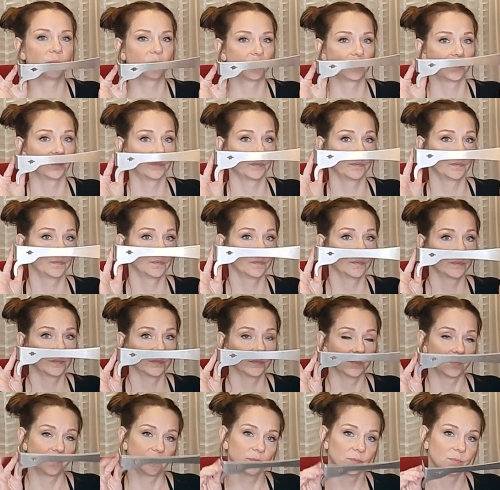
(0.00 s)

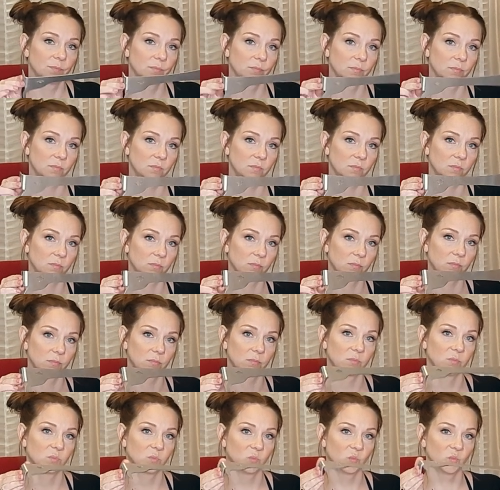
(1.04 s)

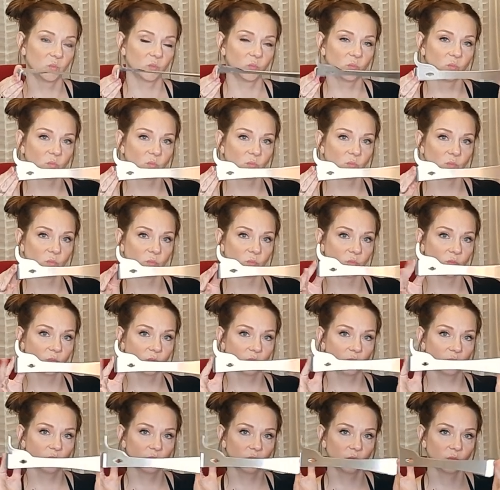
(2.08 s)

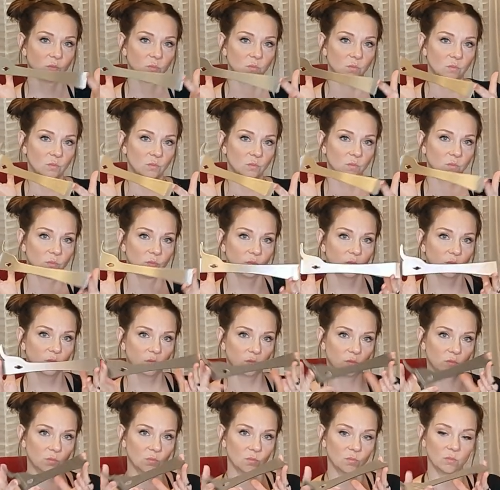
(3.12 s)

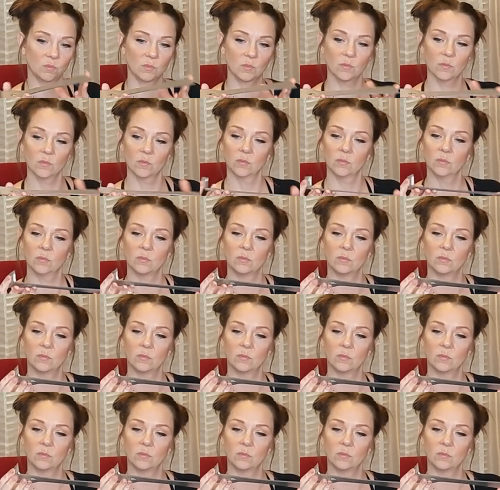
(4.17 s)
Nobody speaks.